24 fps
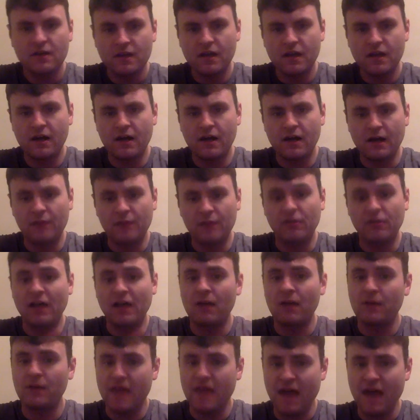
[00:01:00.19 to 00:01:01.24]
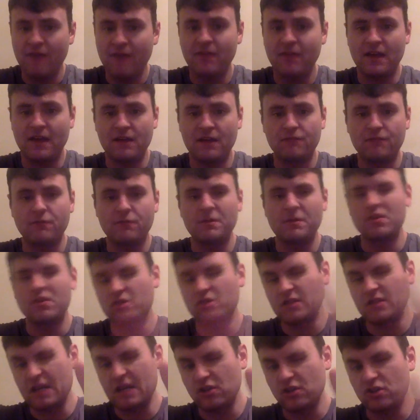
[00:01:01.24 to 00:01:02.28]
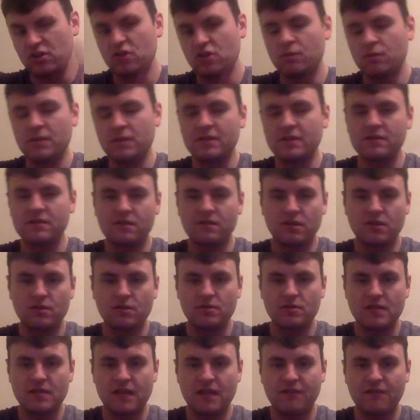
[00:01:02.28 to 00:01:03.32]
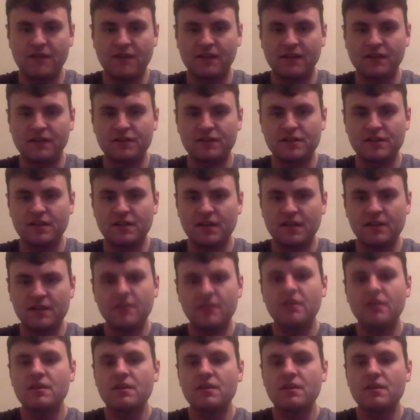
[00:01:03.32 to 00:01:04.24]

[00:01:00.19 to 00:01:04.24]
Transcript: I'm glad we have that information. There's actually two pieces of news that I found out today,